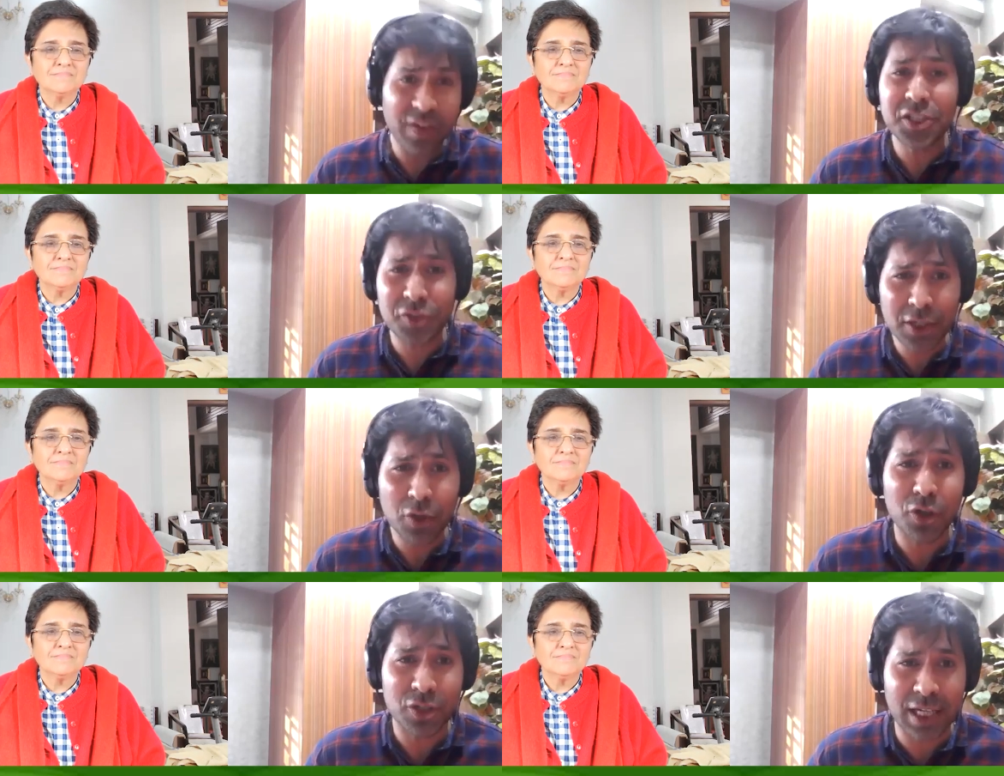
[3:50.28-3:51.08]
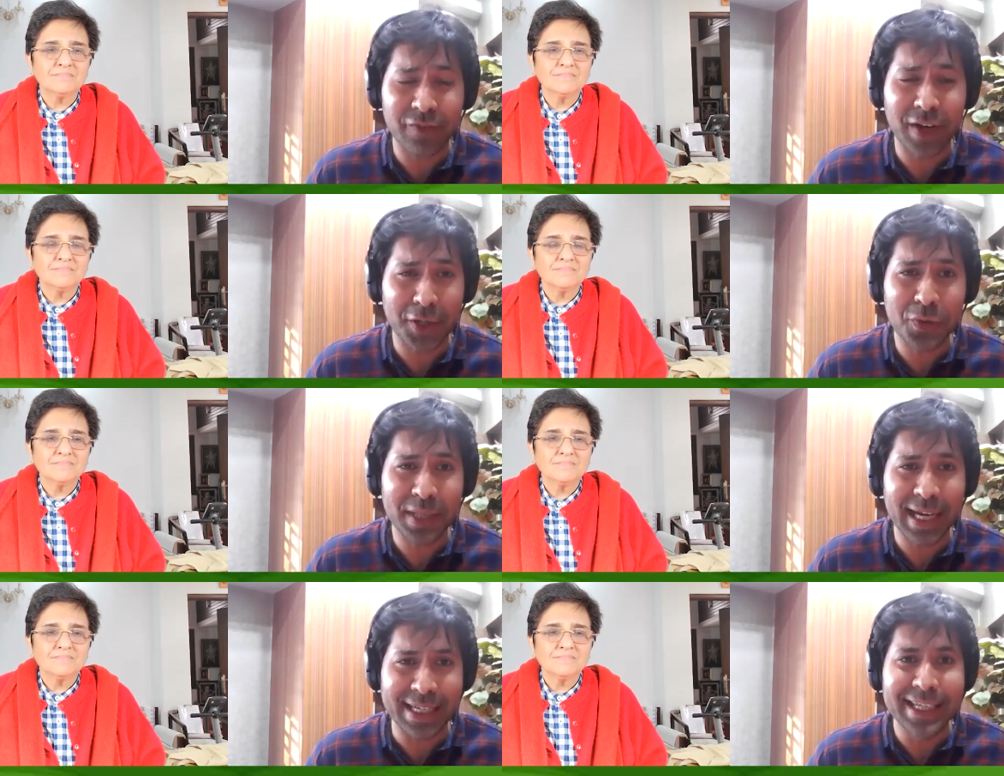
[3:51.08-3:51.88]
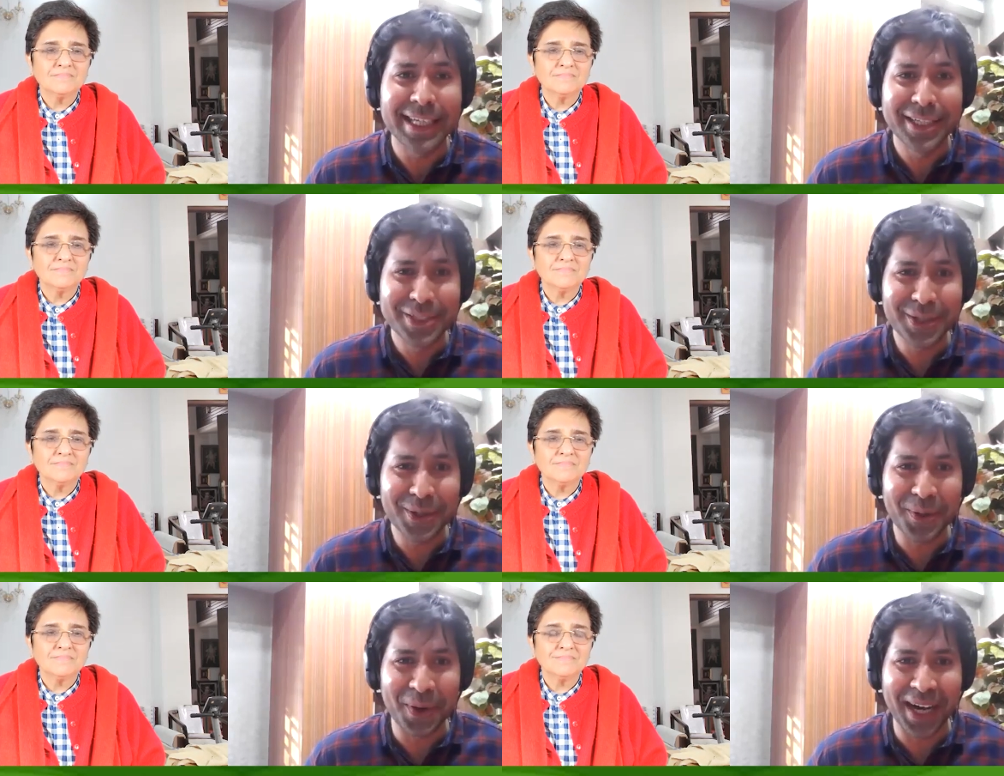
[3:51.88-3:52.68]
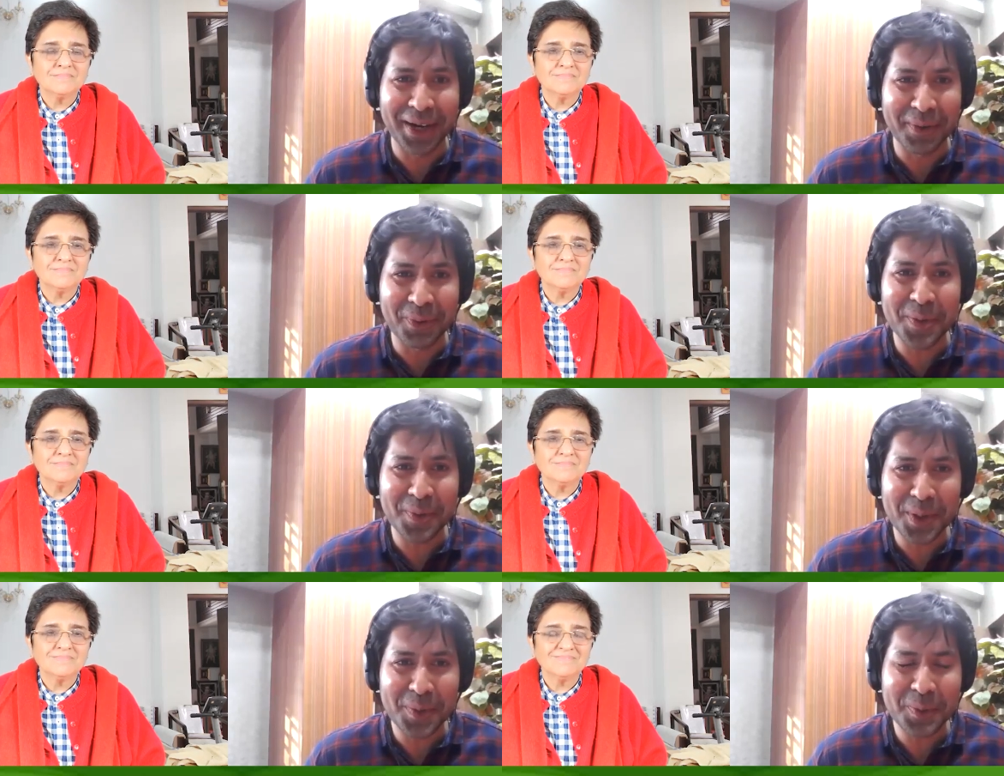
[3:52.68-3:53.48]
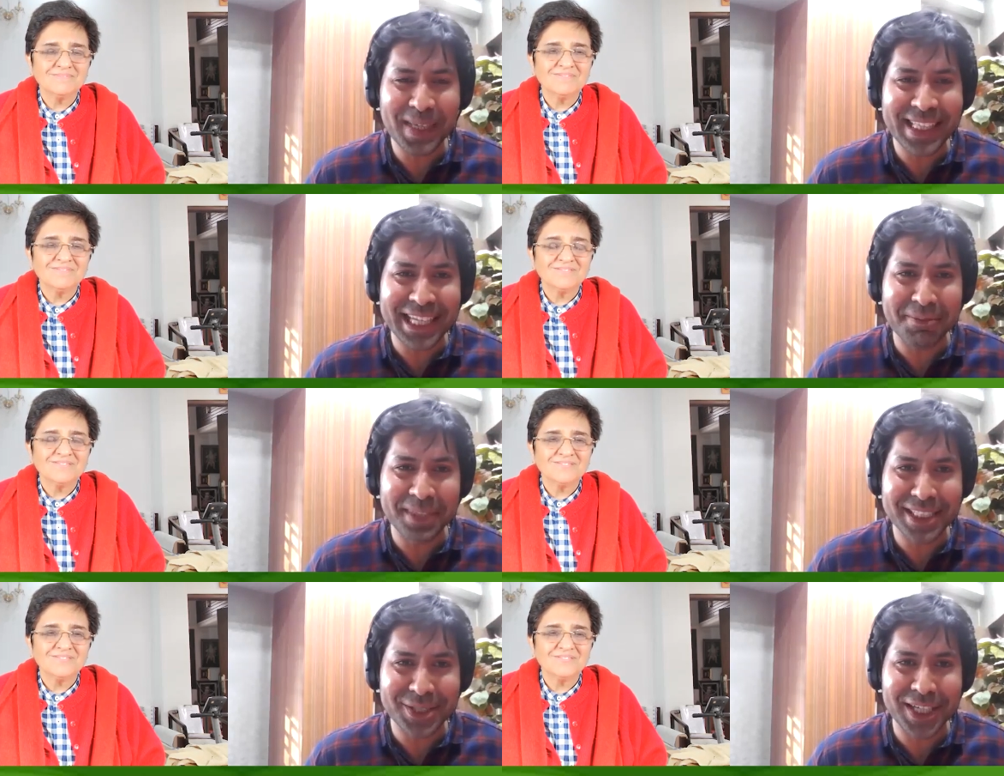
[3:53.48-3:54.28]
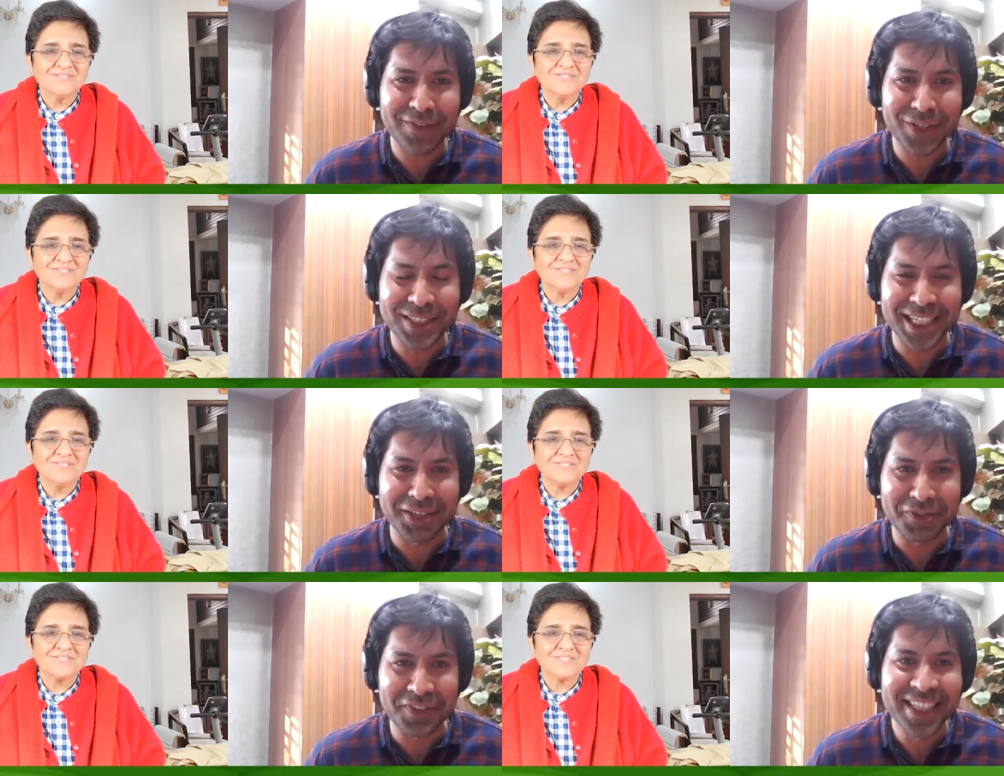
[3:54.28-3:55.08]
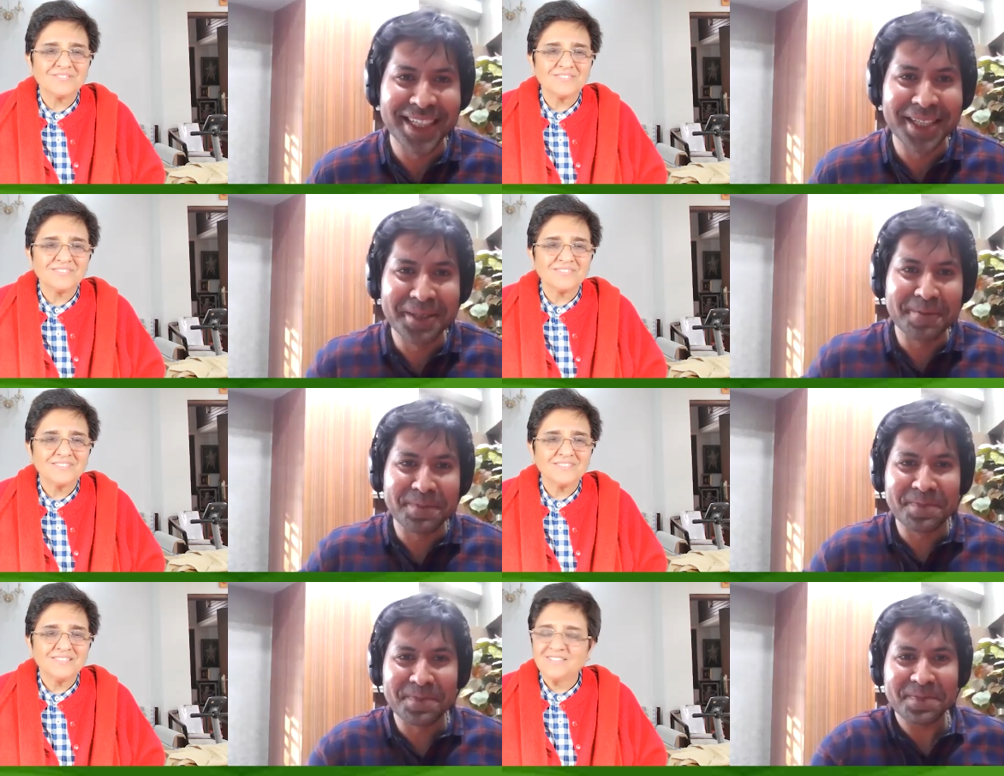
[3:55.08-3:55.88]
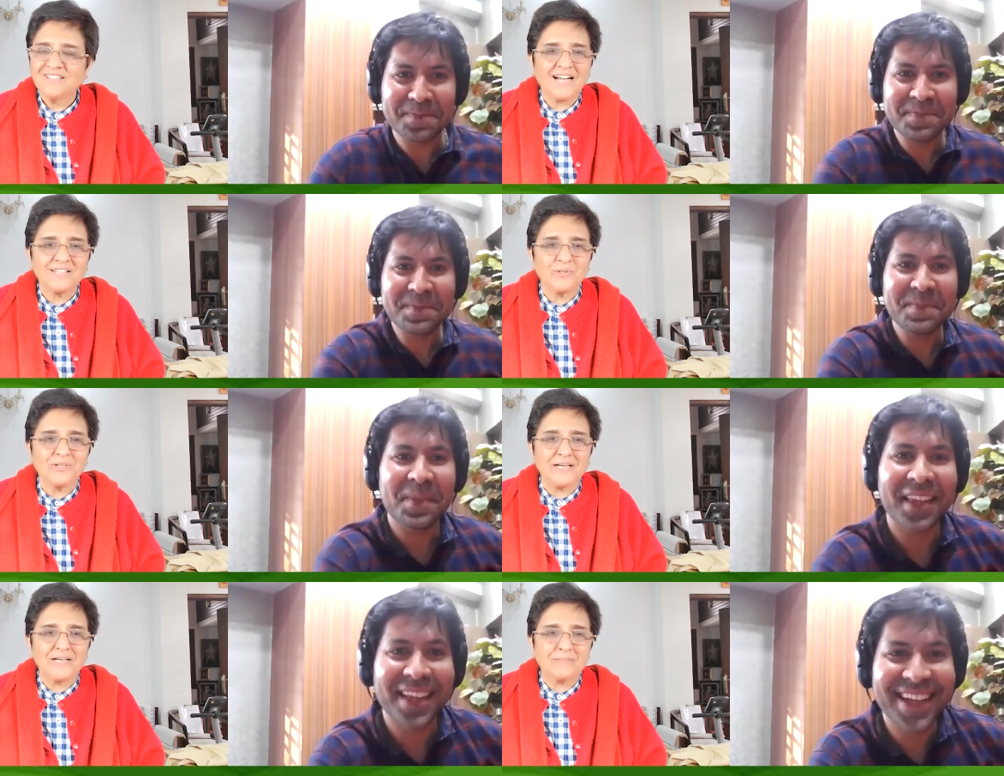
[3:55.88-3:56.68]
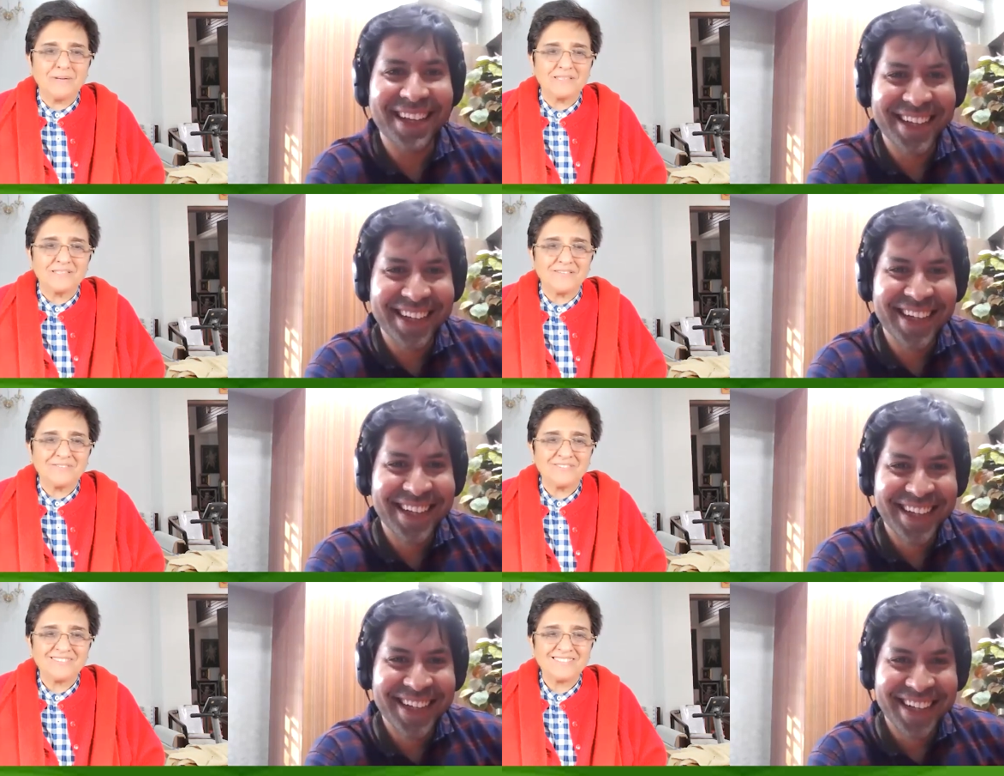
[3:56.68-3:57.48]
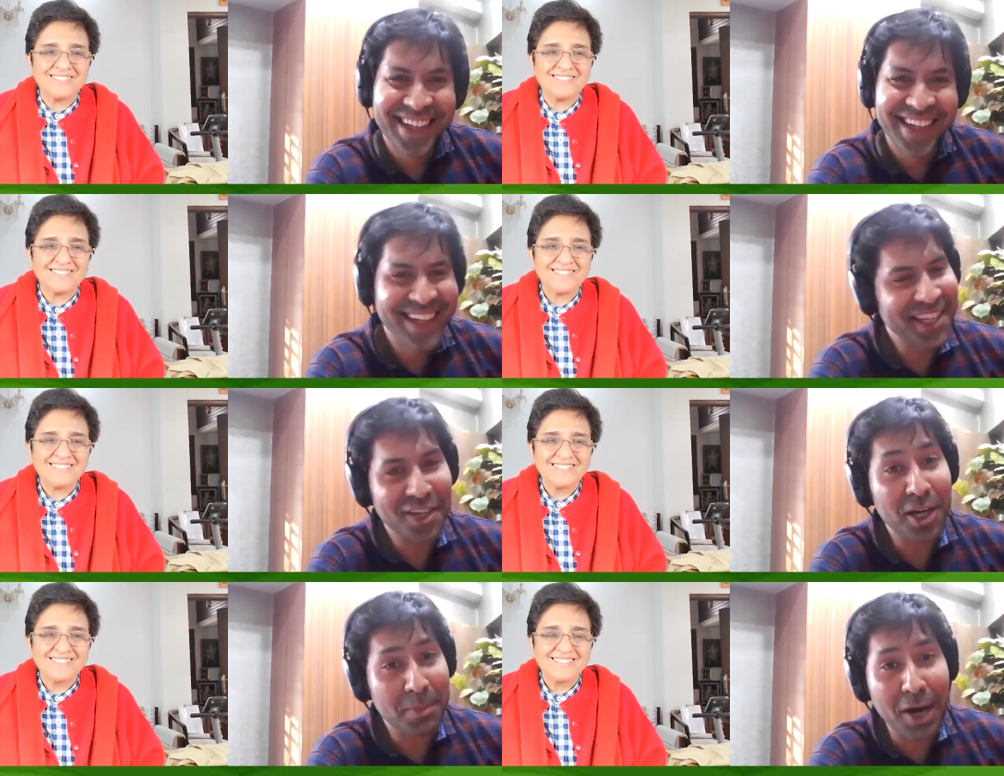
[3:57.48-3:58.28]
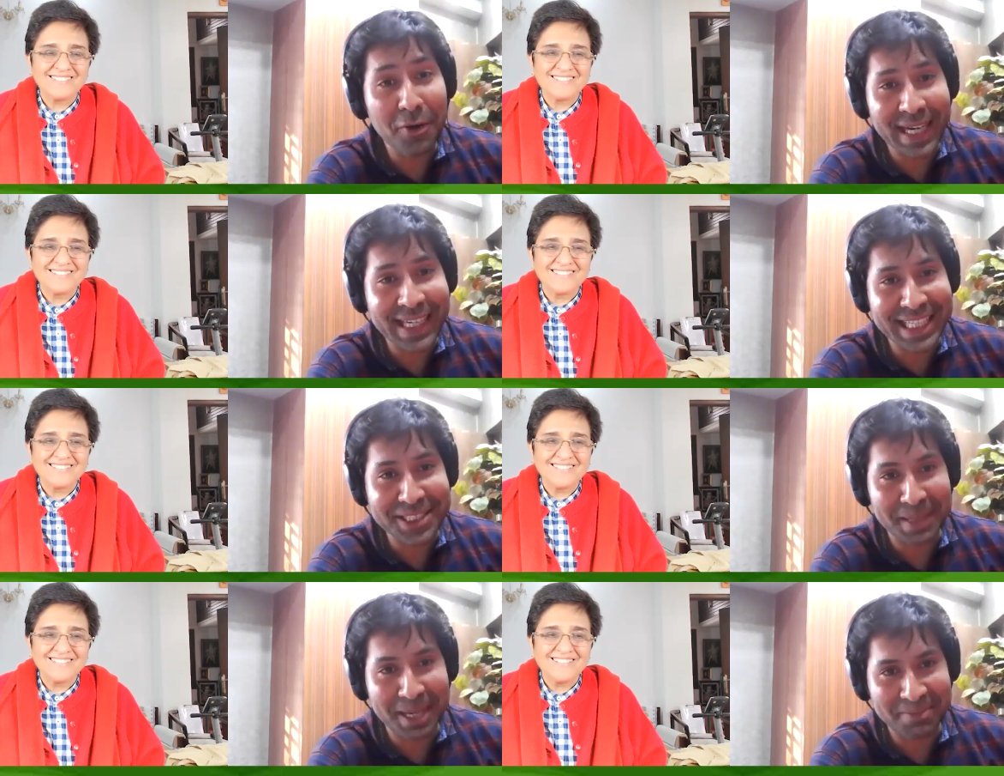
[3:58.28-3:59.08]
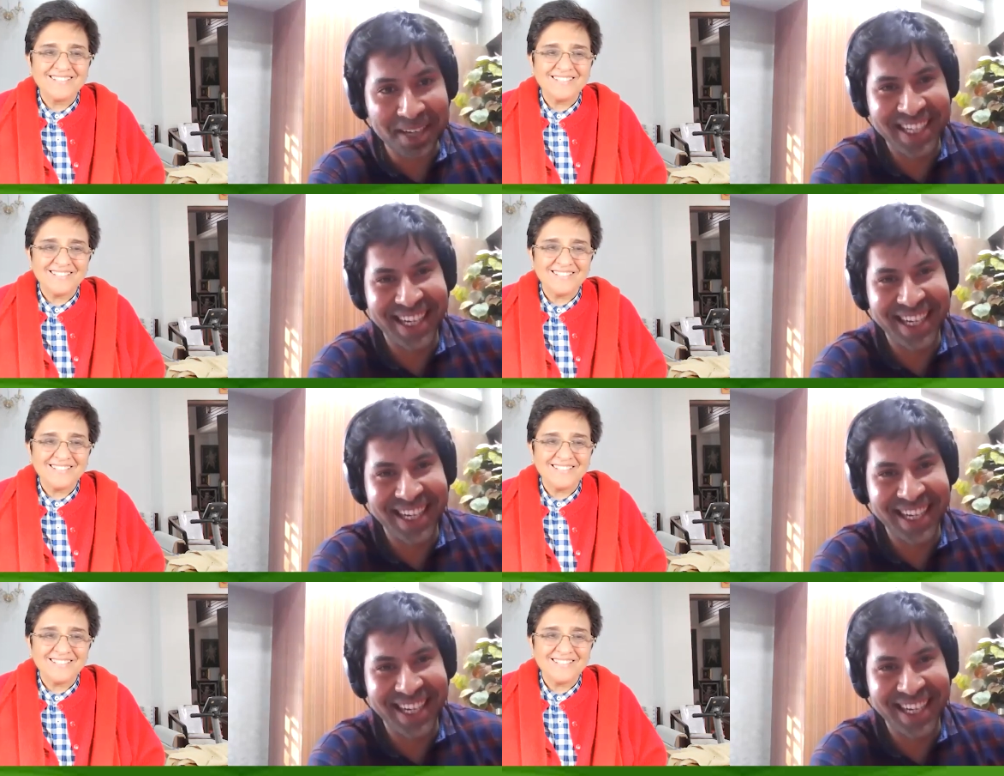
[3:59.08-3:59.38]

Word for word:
Speaker 1: And you're very strict on yourself. I know that. So, uh, what, what would be the numbers you give yourself?
Speaker 2: I don't rate myself.
Speaker 1: You're above ratings, ma'am.